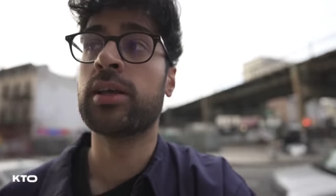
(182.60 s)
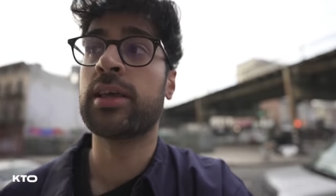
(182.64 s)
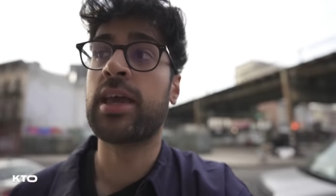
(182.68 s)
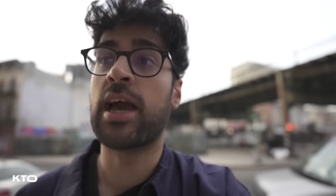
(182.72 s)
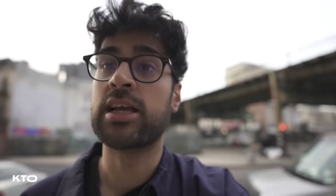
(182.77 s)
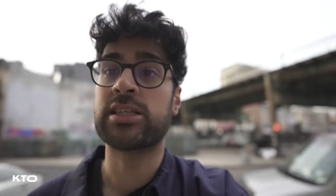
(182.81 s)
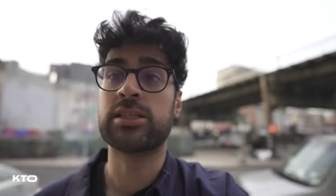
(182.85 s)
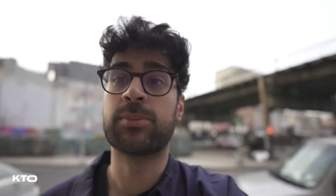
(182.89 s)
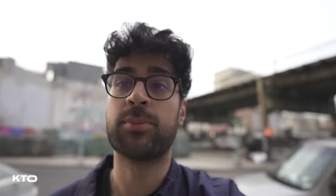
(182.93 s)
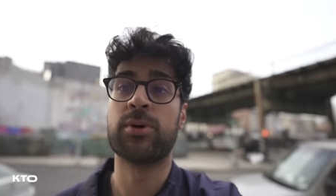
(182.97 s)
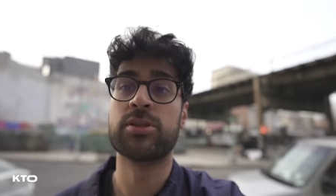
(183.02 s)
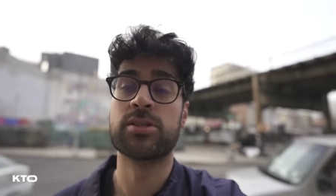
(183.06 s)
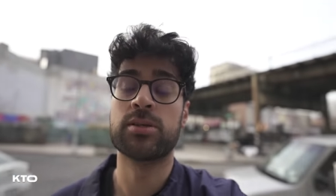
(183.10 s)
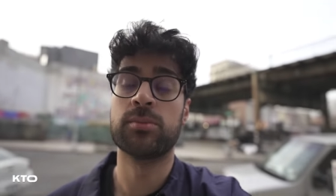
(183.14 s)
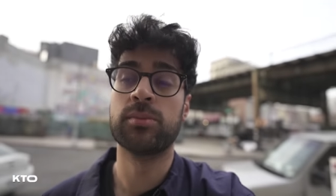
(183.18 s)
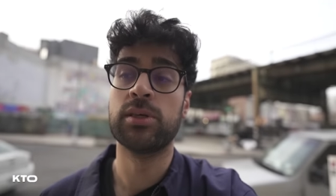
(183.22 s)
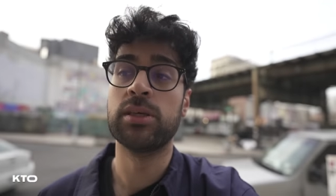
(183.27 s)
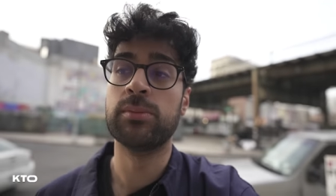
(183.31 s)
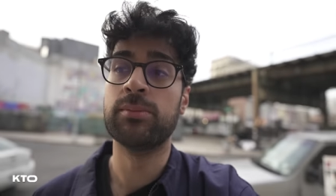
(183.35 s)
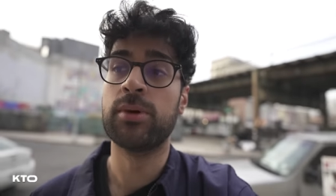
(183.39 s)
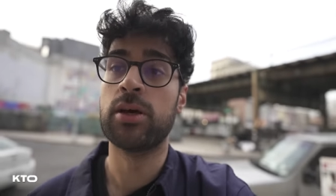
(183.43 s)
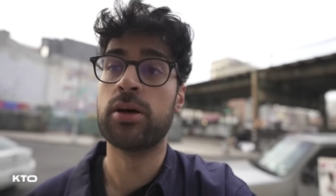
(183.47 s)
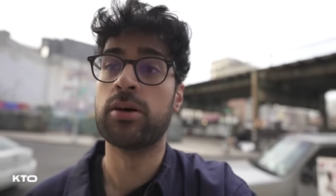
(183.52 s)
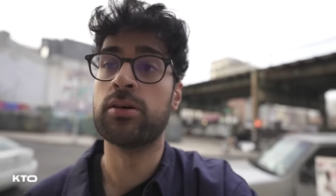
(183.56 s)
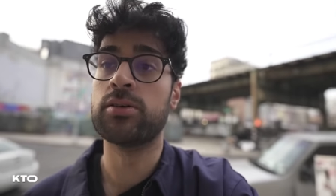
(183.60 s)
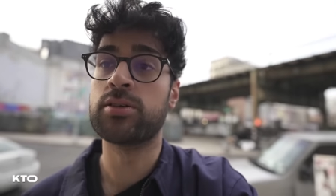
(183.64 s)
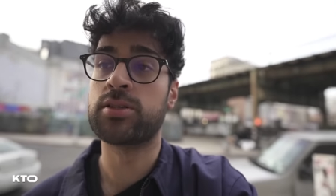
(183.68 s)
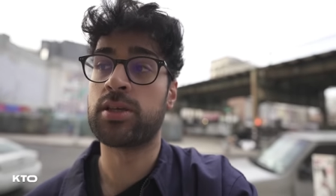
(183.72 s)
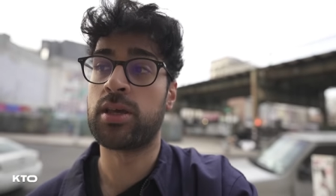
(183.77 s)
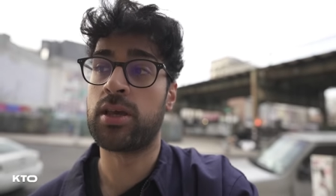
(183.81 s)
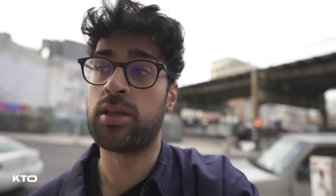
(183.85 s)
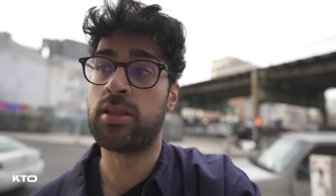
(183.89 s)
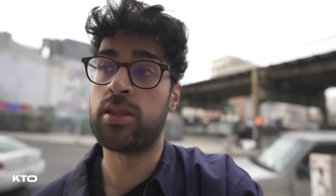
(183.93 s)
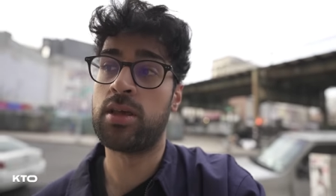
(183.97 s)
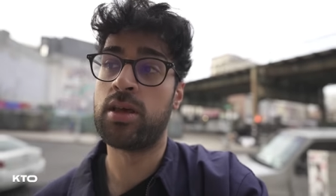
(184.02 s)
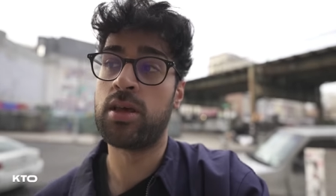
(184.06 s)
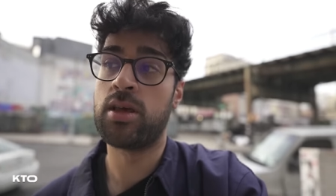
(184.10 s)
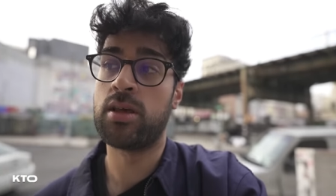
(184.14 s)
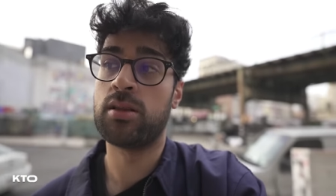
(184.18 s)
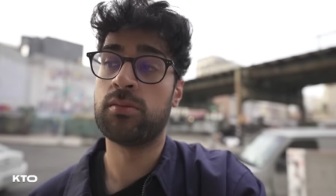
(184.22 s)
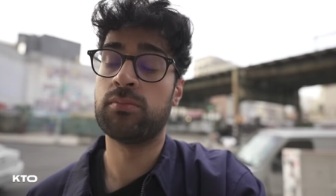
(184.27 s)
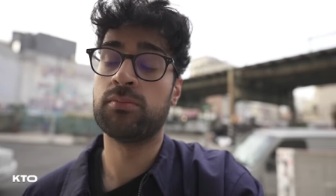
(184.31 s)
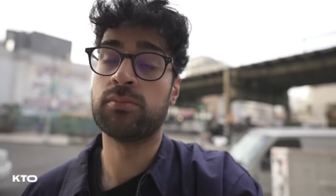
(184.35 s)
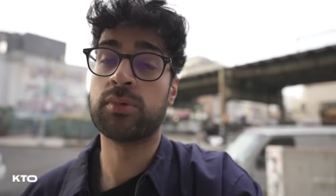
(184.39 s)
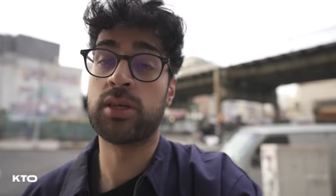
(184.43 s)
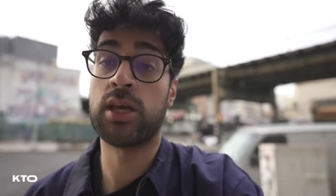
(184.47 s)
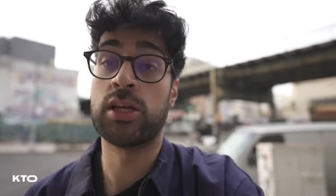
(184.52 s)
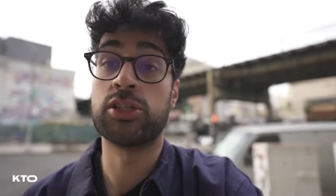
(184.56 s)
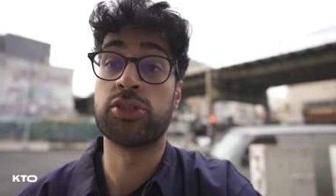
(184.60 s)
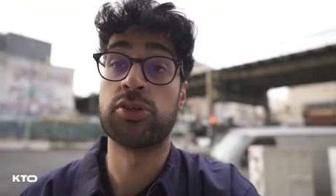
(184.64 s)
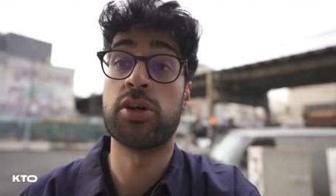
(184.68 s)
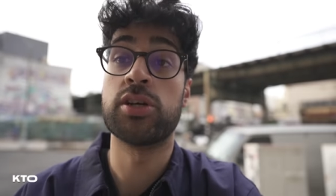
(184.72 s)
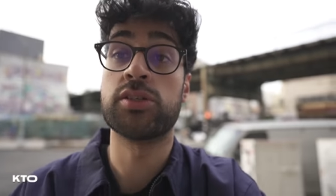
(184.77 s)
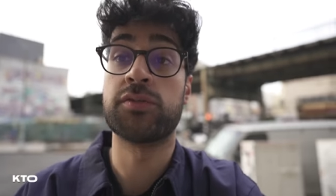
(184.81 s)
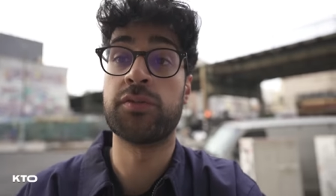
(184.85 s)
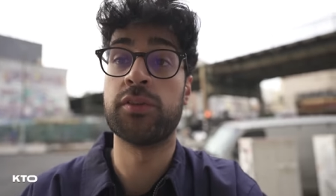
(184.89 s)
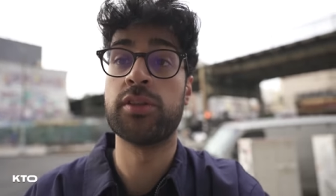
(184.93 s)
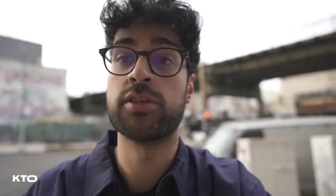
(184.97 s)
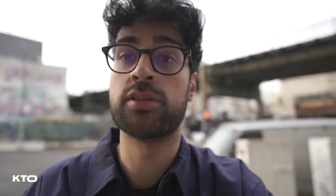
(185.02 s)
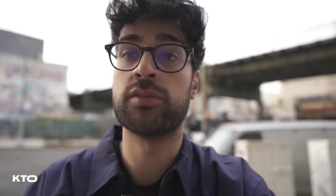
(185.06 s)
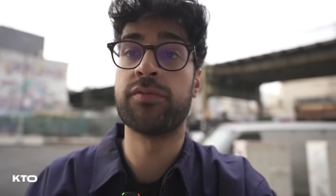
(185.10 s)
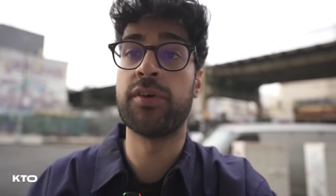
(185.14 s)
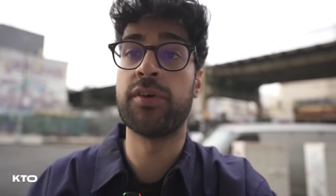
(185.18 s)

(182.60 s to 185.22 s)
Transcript: catch up on some emails, and then get dressed for this